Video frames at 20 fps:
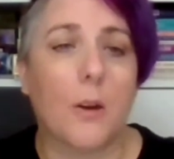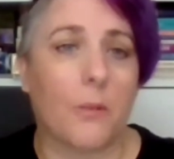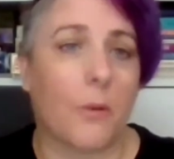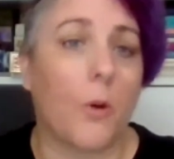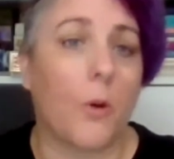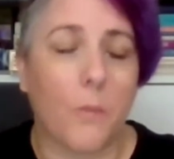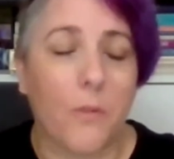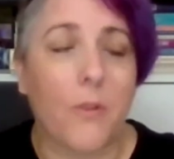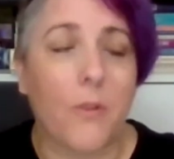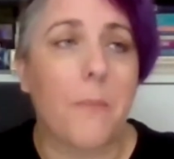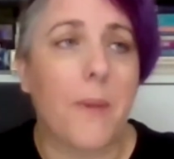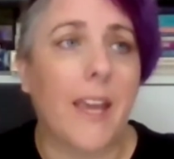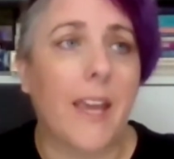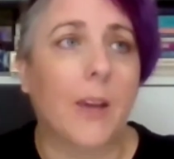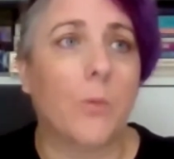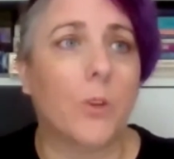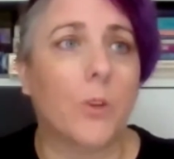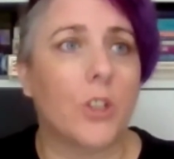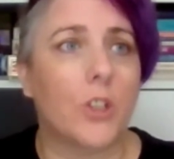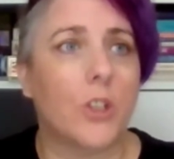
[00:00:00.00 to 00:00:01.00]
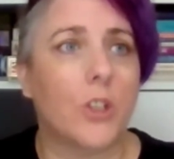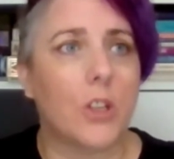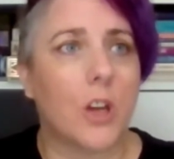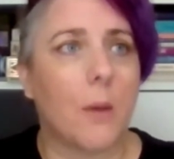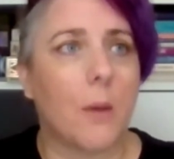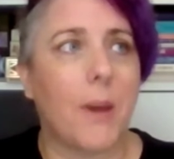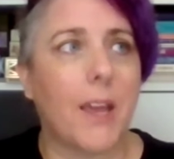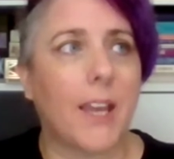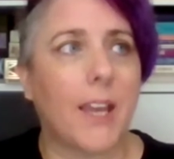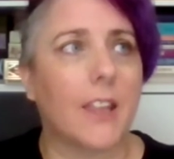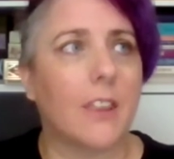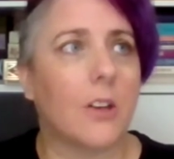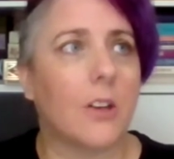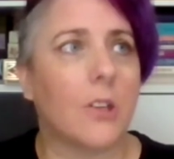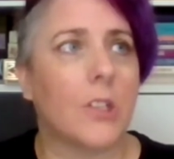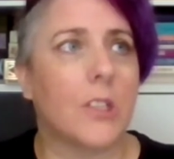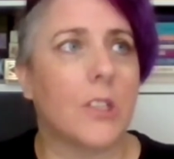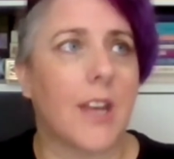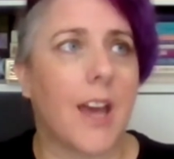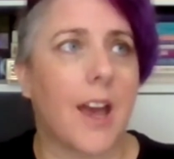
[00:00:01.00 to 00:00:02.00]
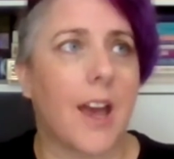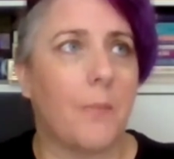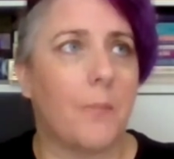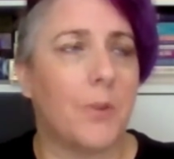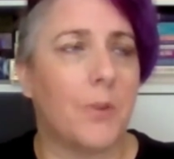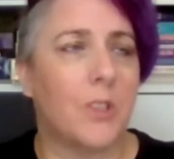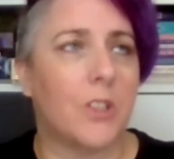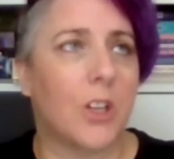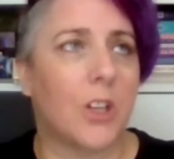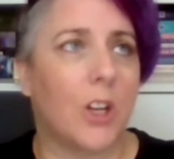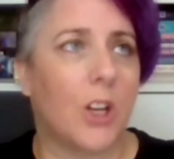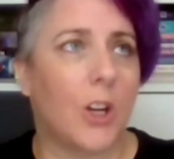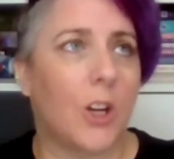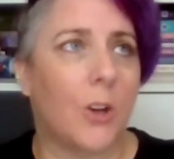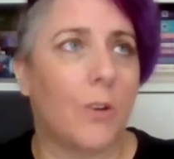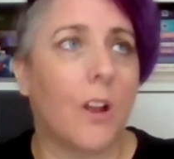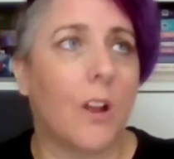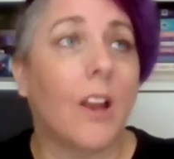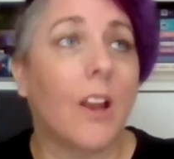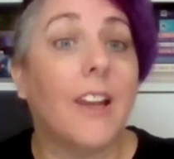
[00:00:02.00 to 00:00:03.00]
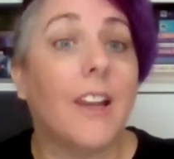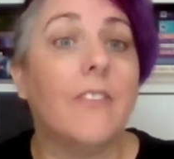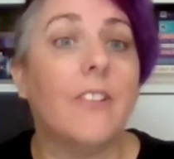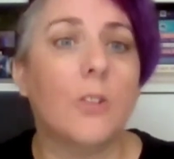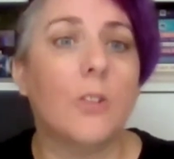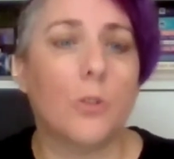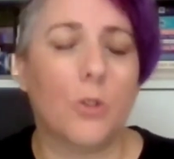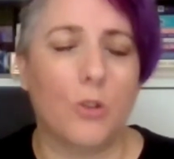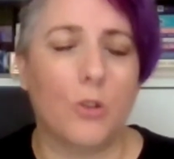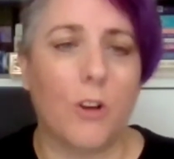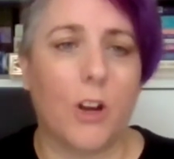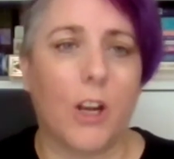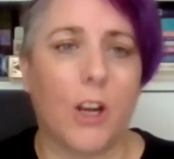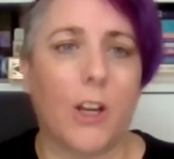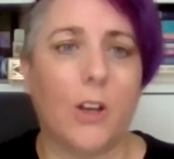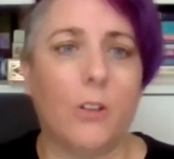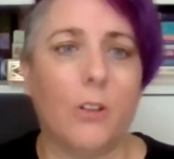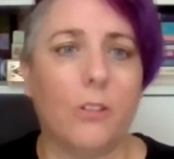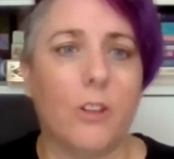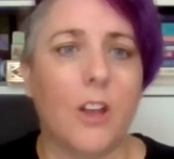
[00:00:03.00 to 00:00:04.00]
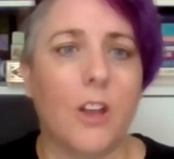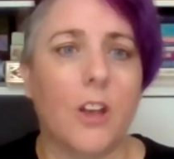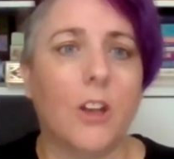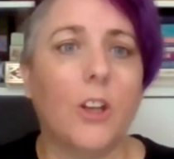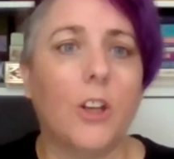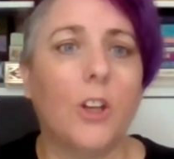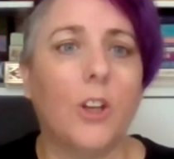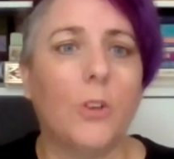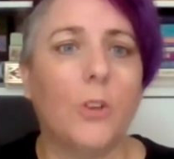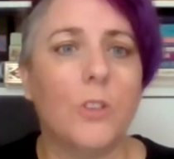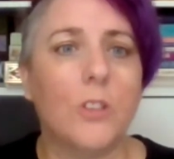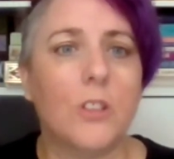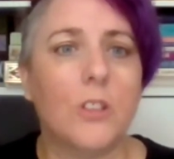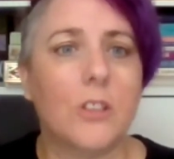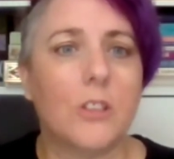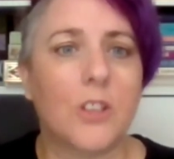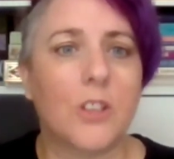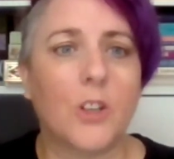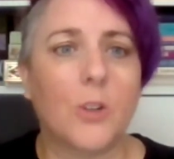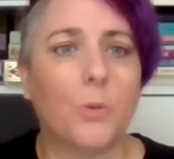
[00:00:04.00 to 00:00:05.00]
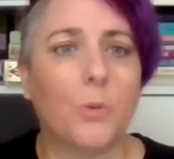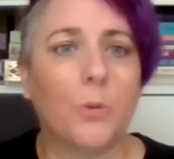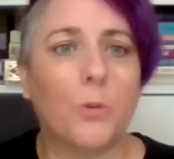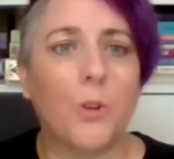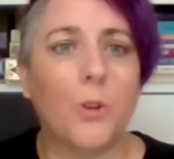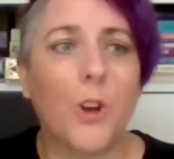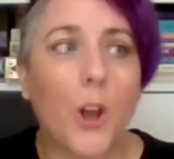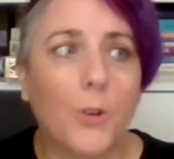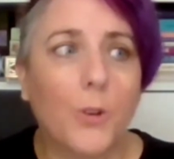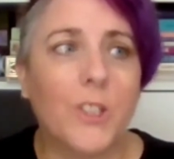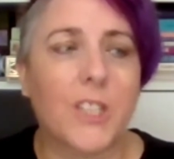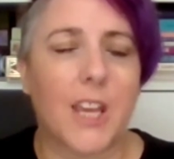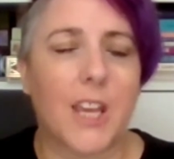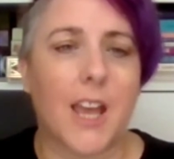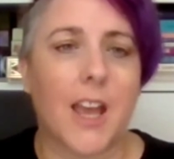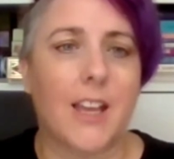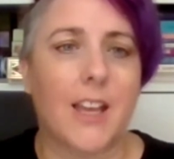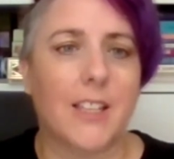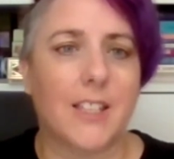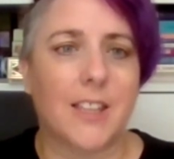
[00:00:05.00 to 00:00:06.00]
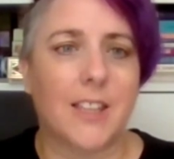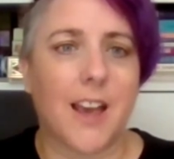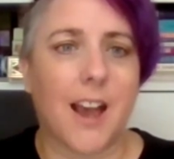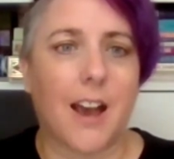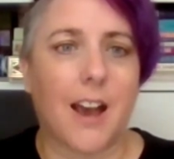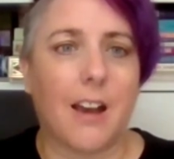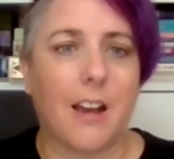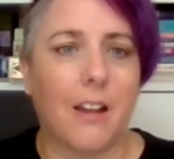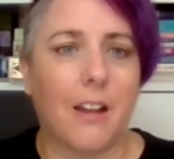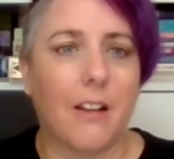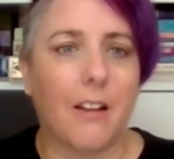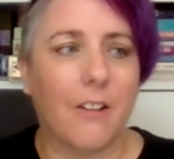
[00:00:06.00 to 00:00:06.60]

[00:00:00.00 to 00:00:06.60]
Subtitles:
or for me, once you start making those steps to live in your truth, you will notice that,